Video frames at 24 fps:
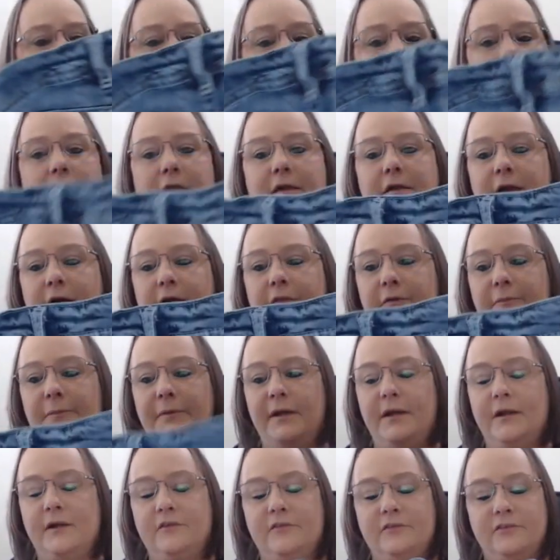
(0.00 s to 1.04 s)
Another
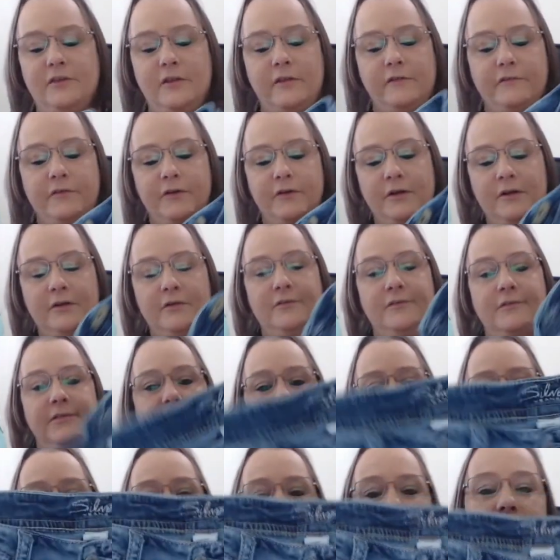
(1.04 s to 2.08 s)
pair of Silvers.
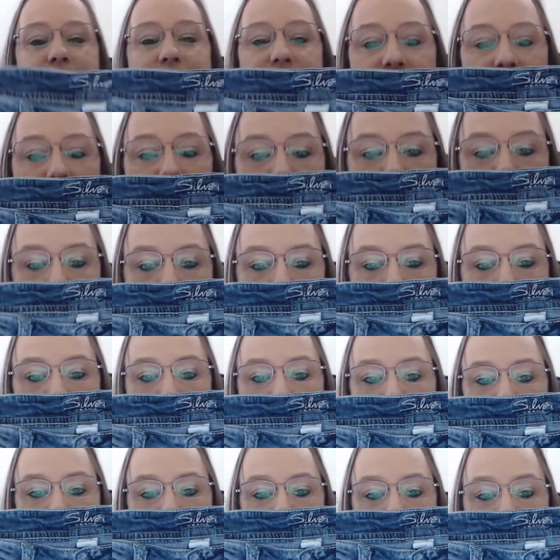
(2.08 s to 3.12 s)
These are the Suki
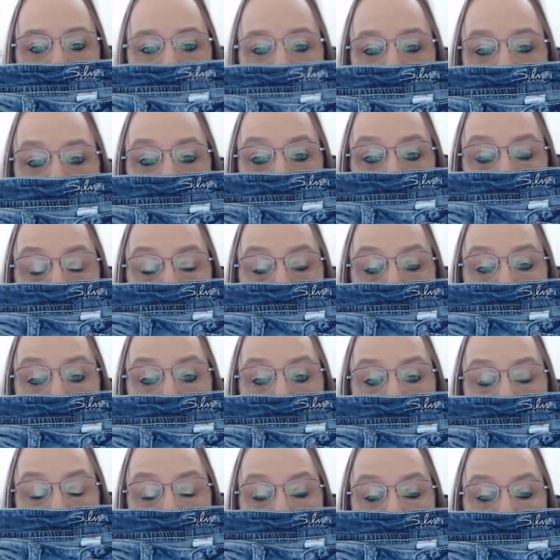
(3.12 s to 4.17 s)
boot cuts.
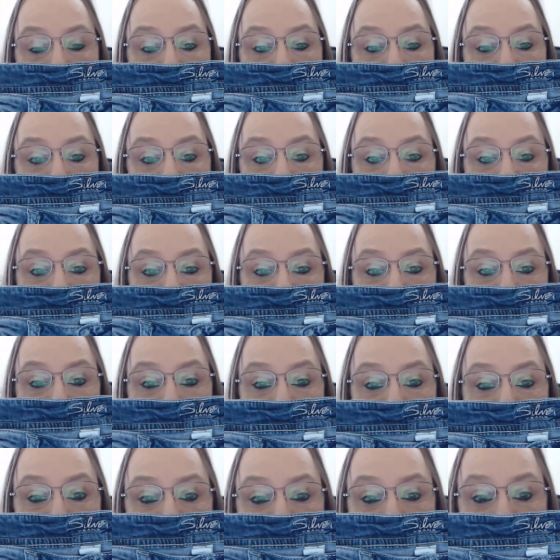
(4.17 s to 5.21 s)
Now, Silvers, I used
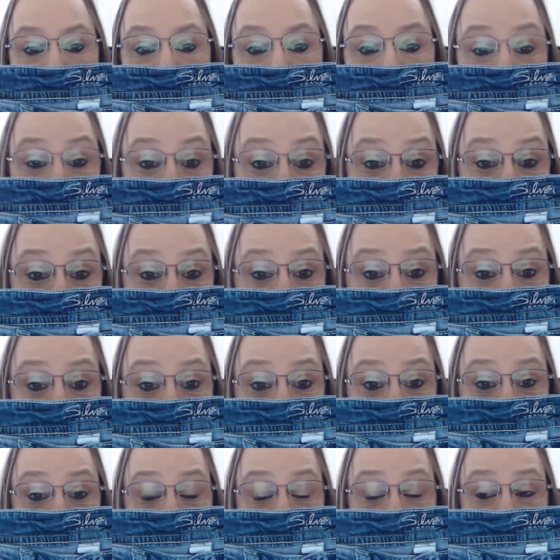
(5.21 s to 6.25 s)
to start at fifty
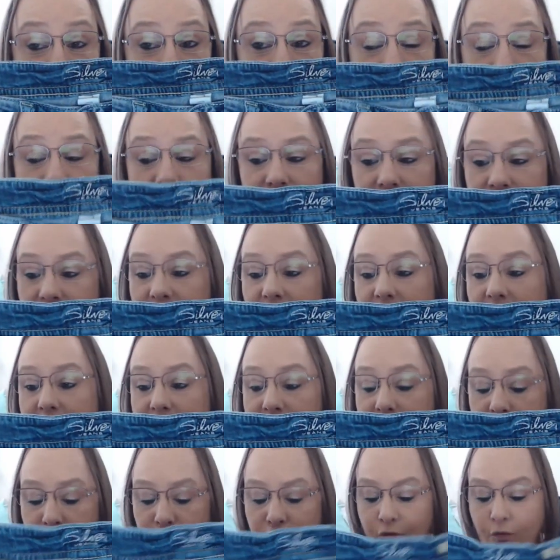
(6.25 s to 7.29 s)
dollars. I do start
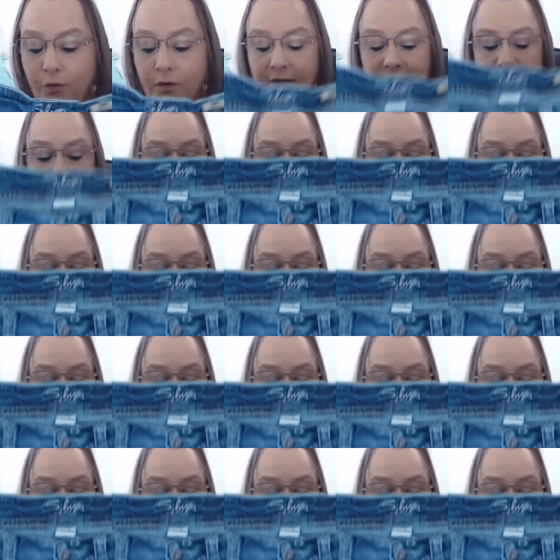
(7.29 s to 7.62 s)
around forty